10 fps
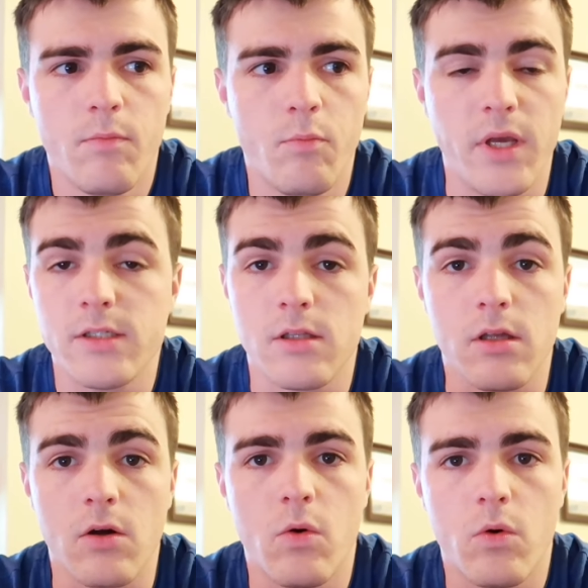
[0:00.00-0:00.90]

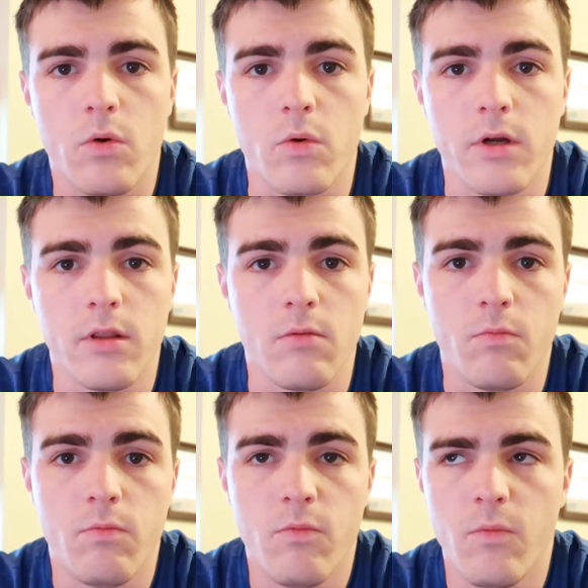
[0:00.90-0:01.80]
basically a corridor in the,
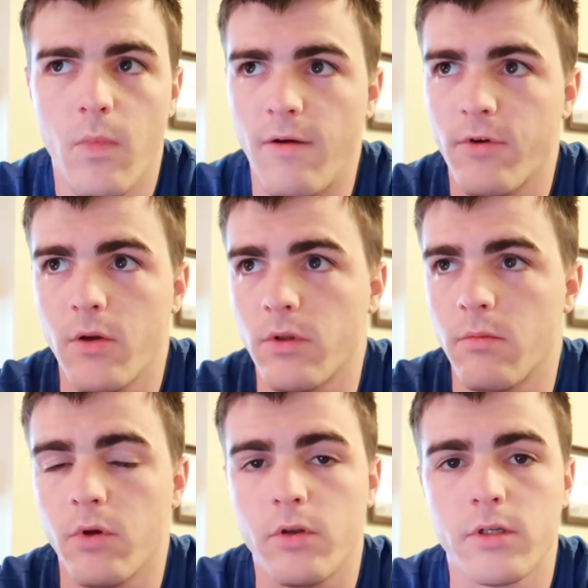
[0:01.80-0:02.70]
I forget what the
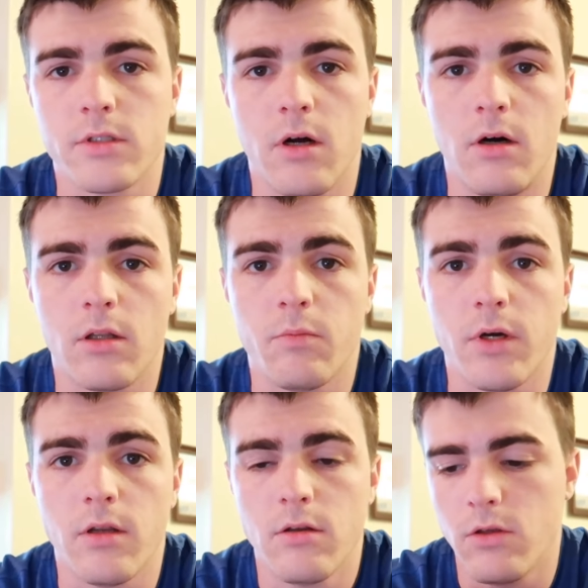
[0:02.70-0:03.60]
building's called,
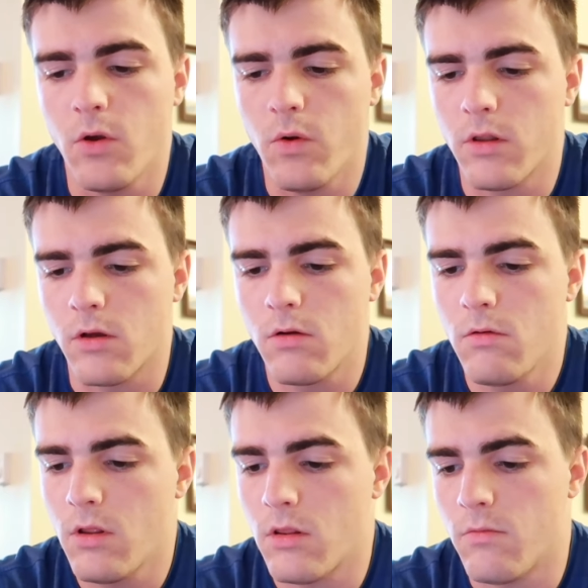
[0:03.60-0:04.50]
but you go in
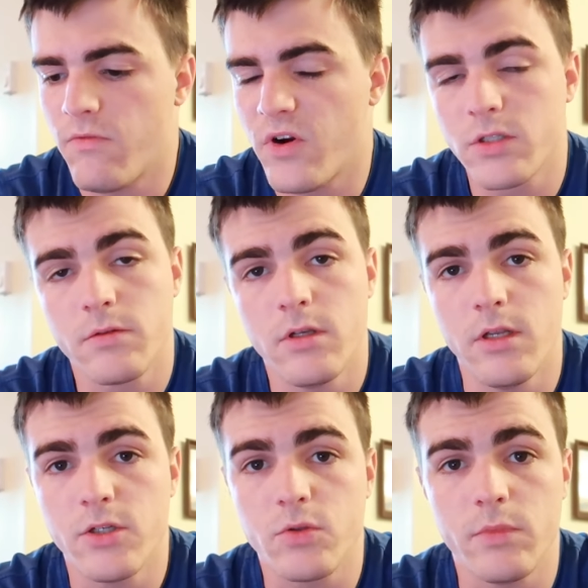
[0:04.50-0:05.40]
the first
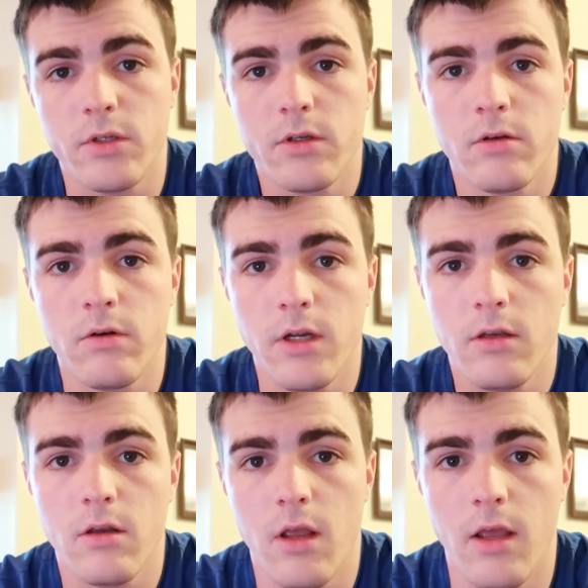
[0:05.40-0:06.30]
initial building, right?
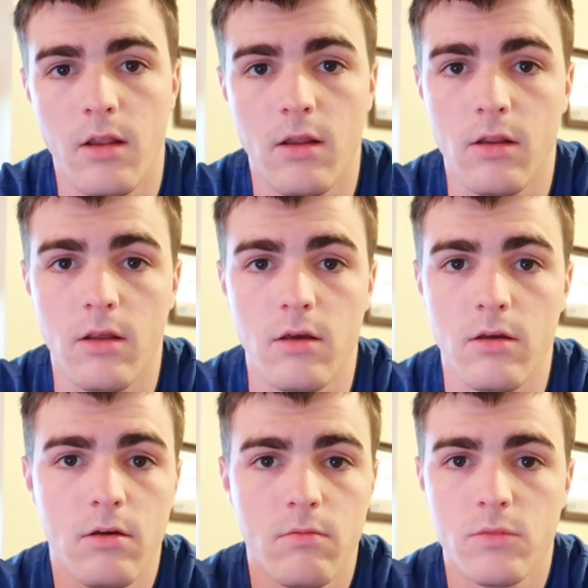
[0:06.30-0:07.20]
And then
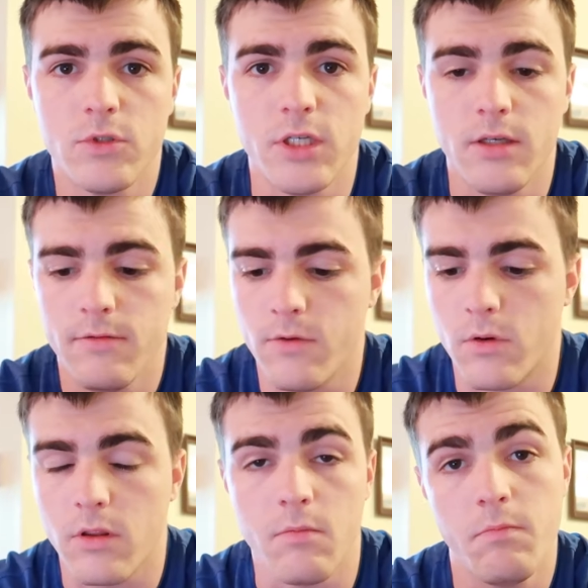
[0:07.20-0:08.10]
the chief
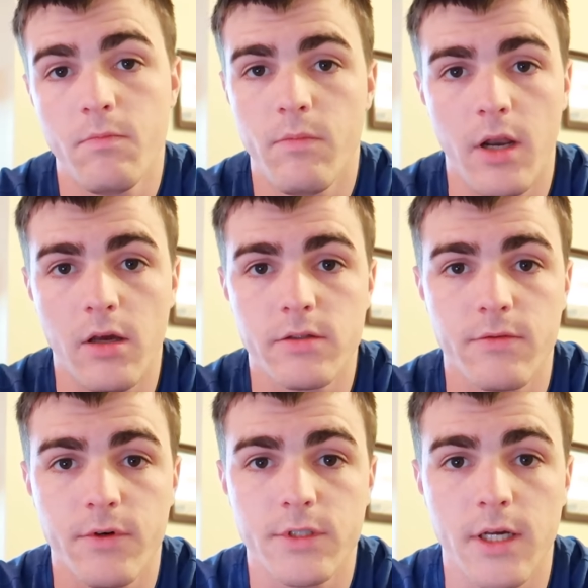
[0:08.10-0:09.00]
or the petty
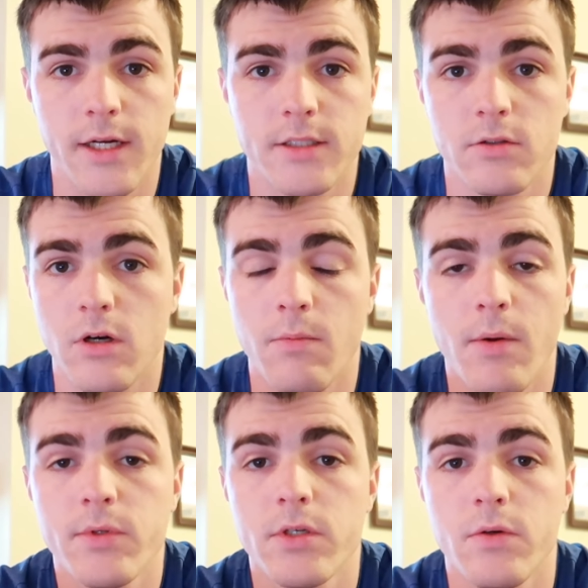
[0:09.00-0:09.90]
officer first class, he'll come
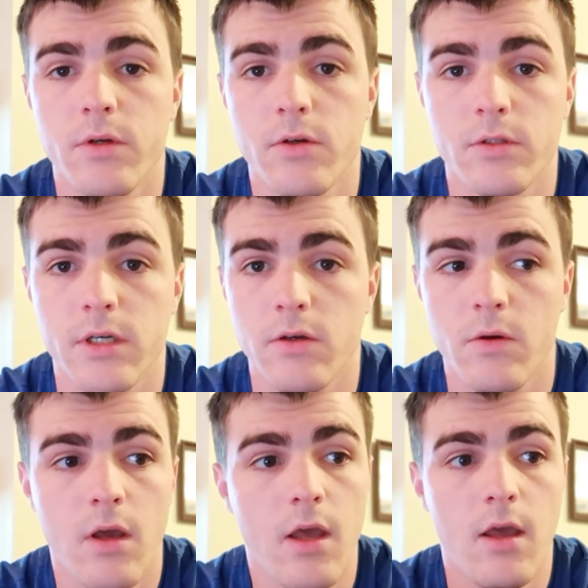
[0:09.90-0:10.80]
up to you and he'll tell you,